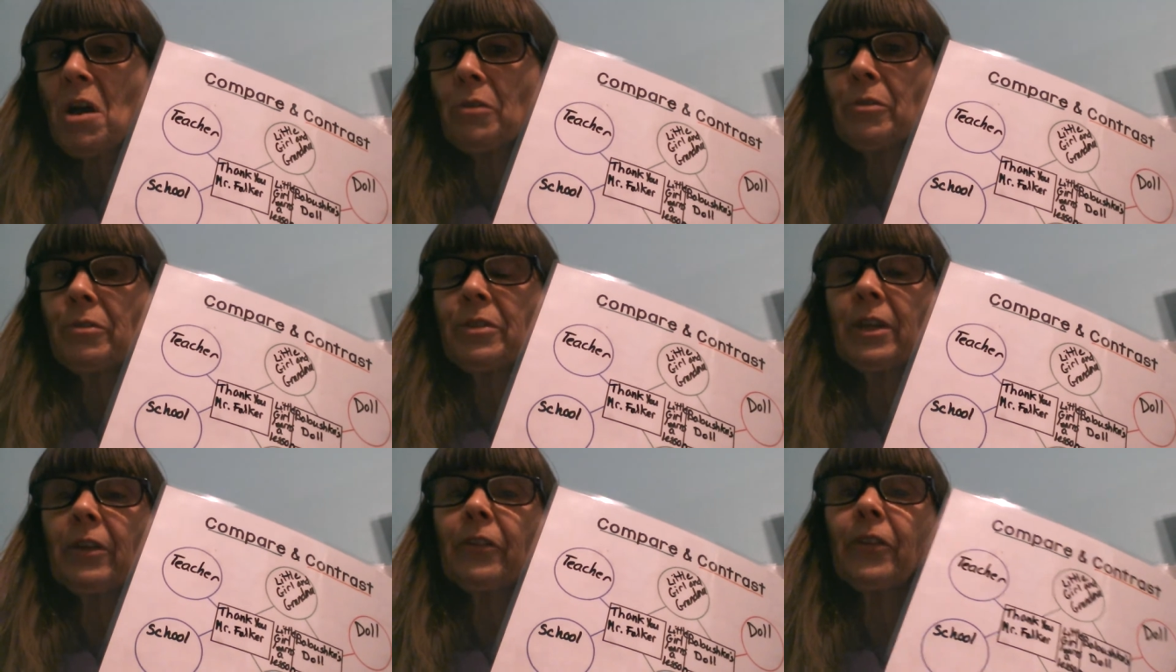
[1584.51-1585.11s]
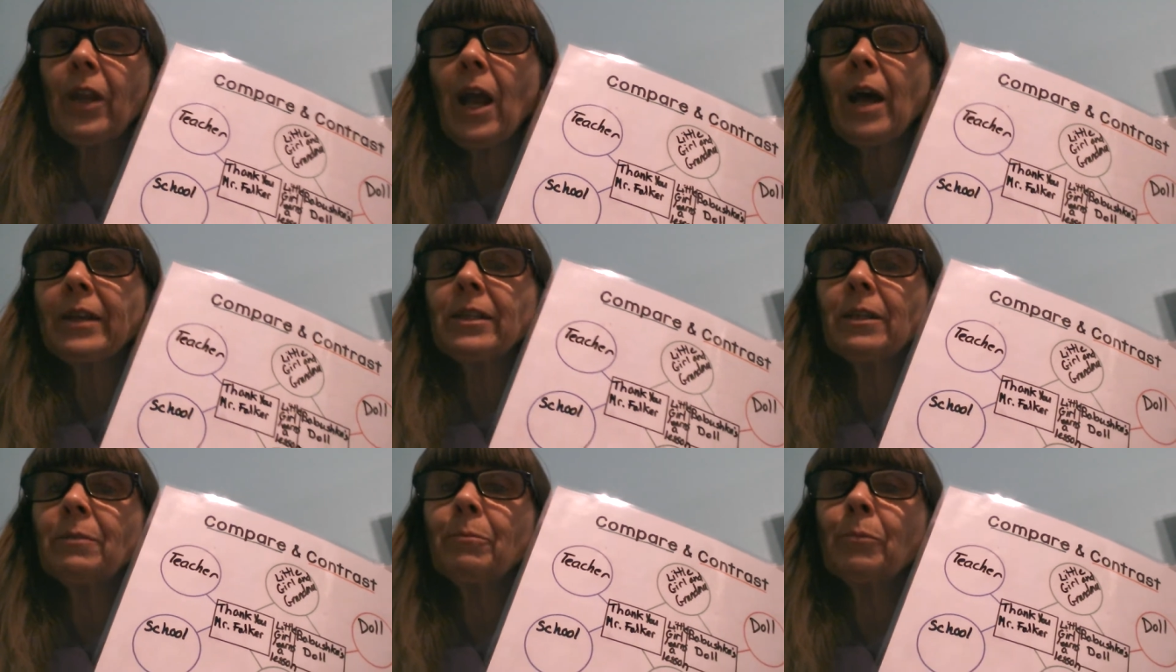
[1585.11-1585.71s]
other things that
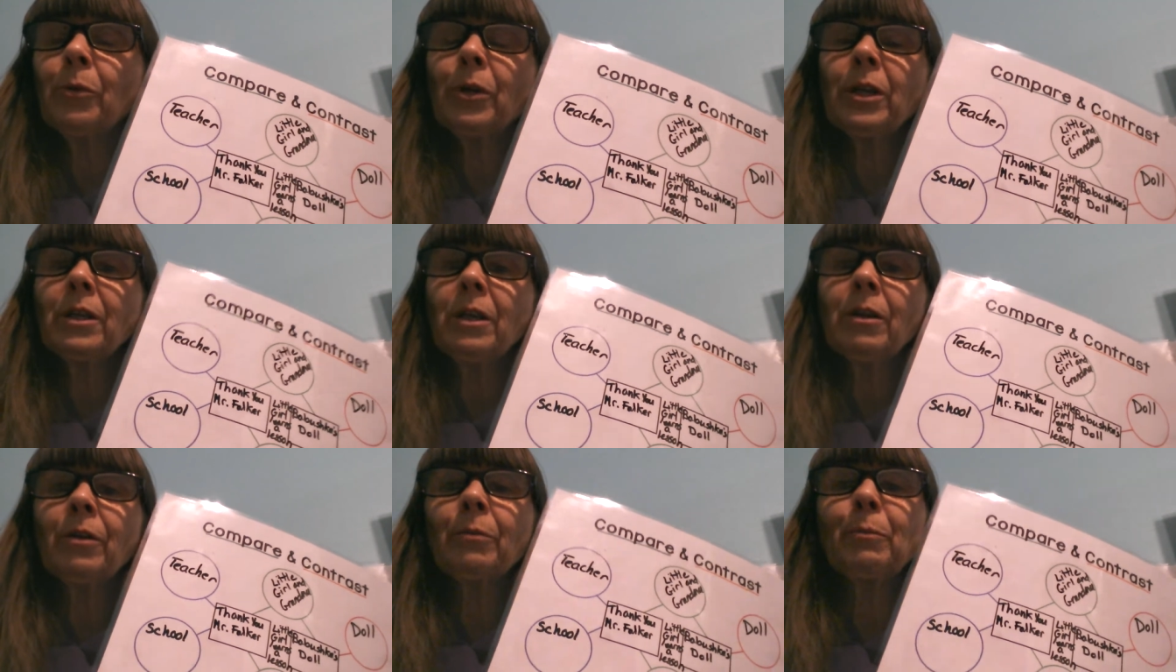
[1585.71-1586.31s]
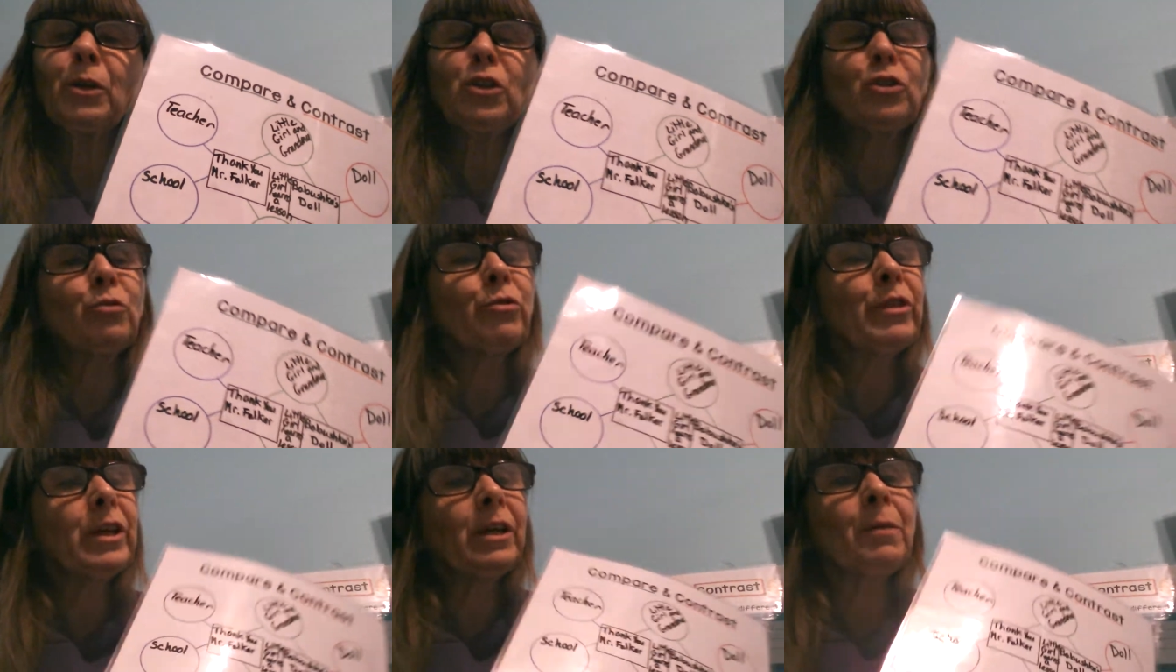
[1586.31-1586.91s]
I didn't put in here but
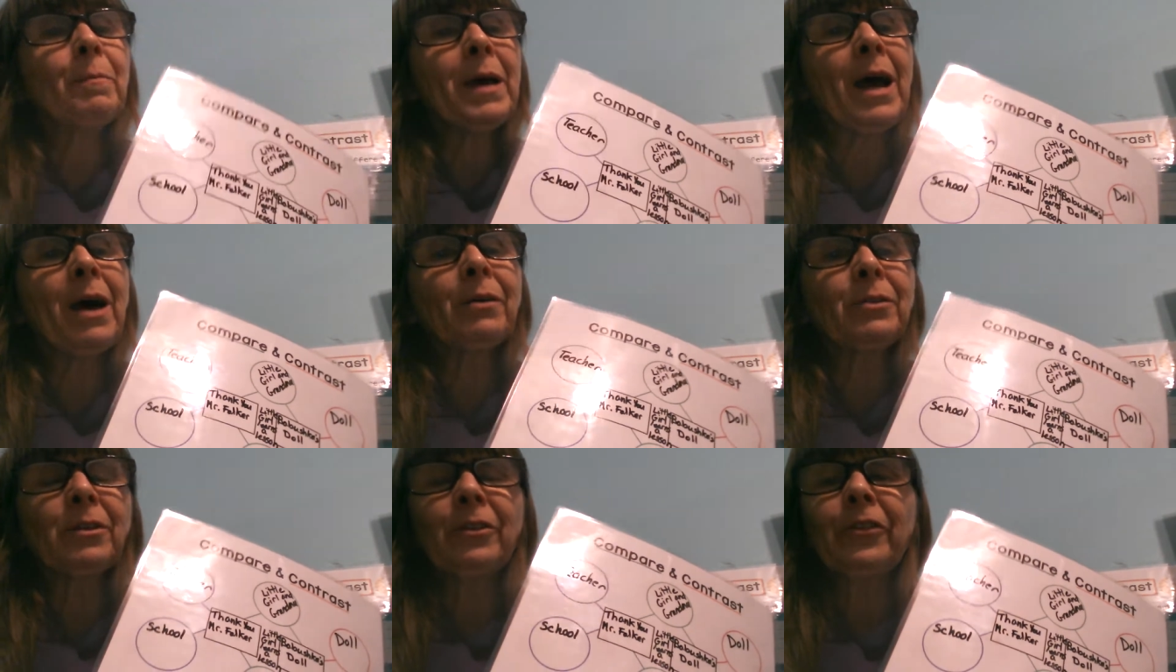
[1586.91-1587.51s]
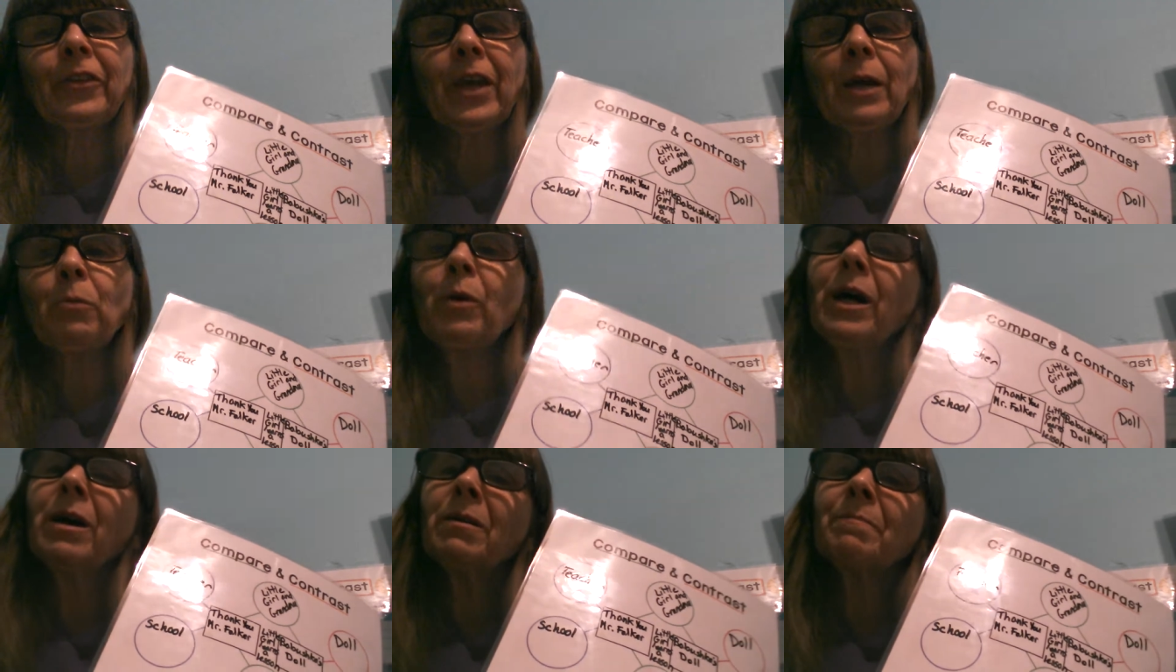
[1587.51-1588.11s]
you think about and you say,
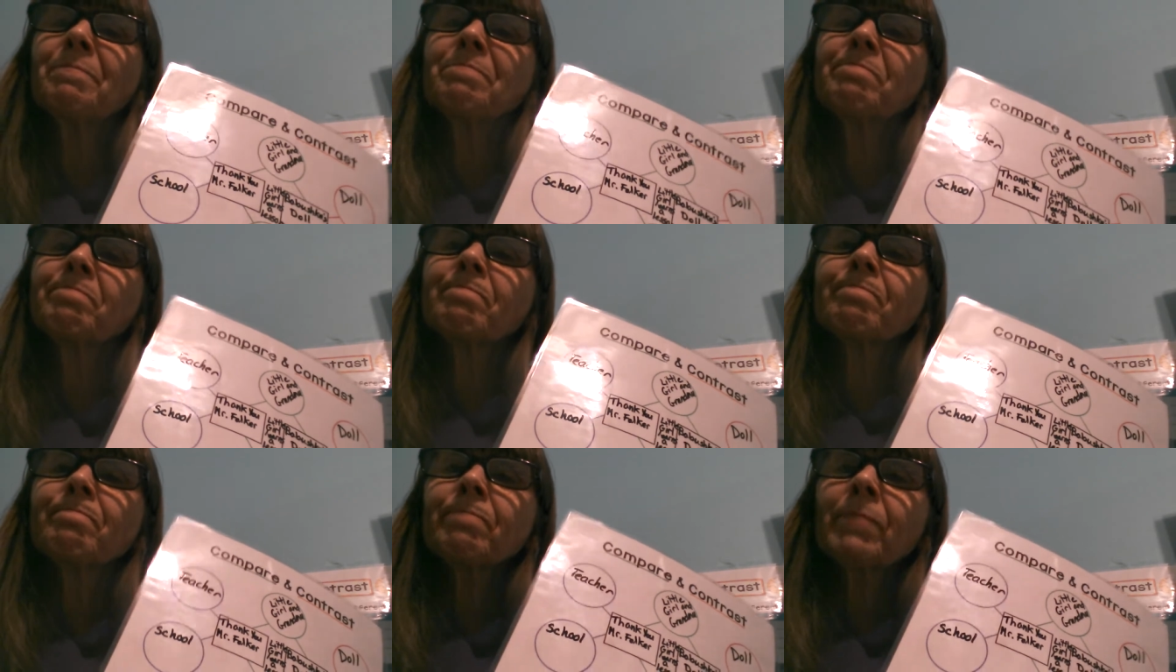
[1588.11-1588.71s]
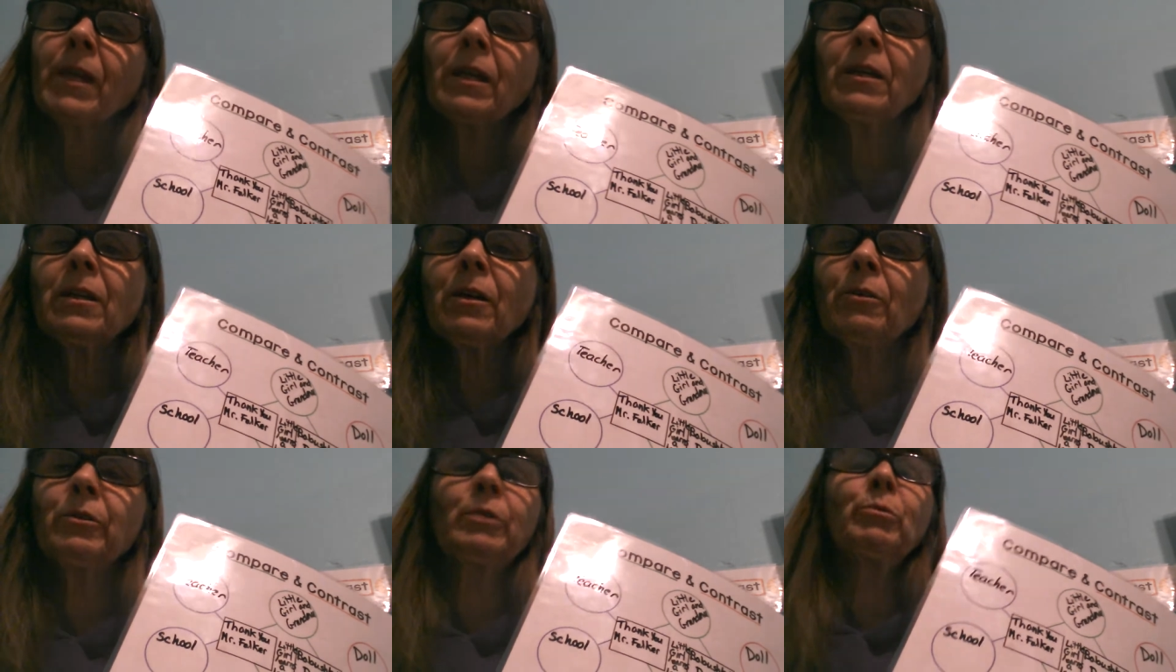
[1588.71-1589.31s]
well, you
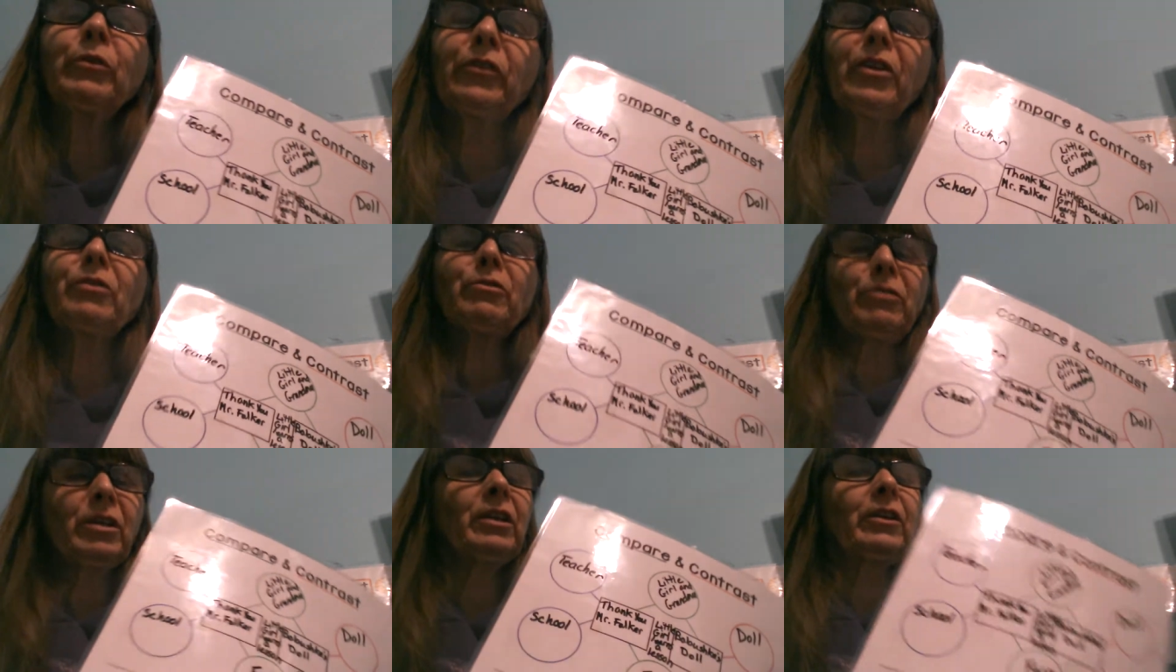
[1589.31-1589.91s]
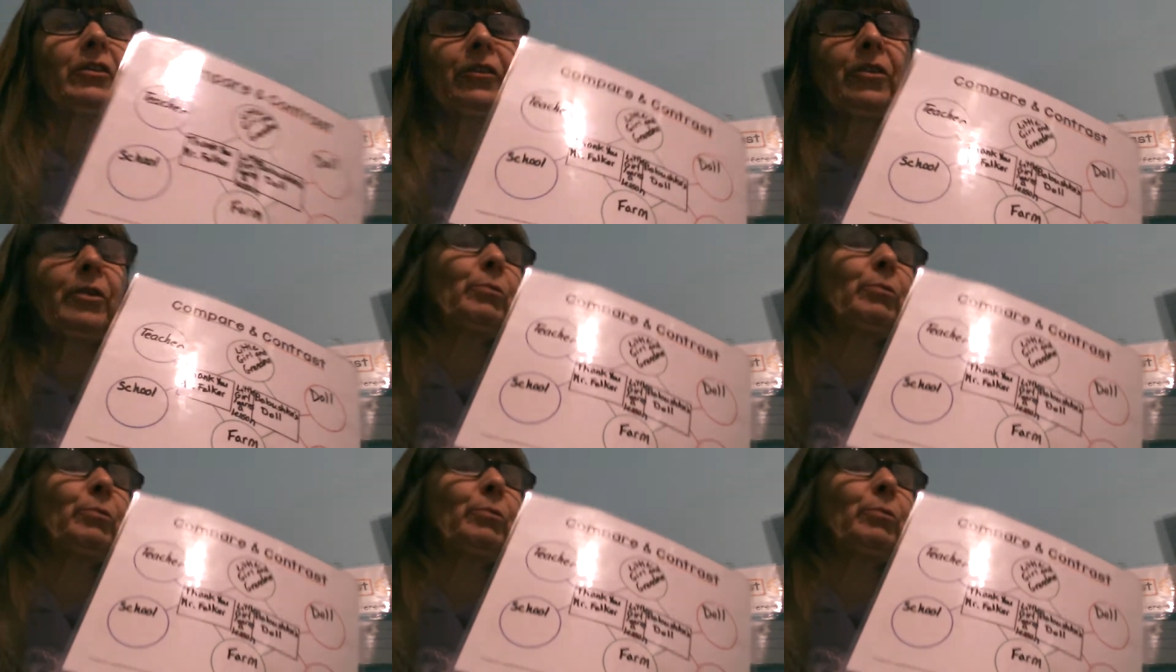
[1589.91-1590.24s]
know, there was other things.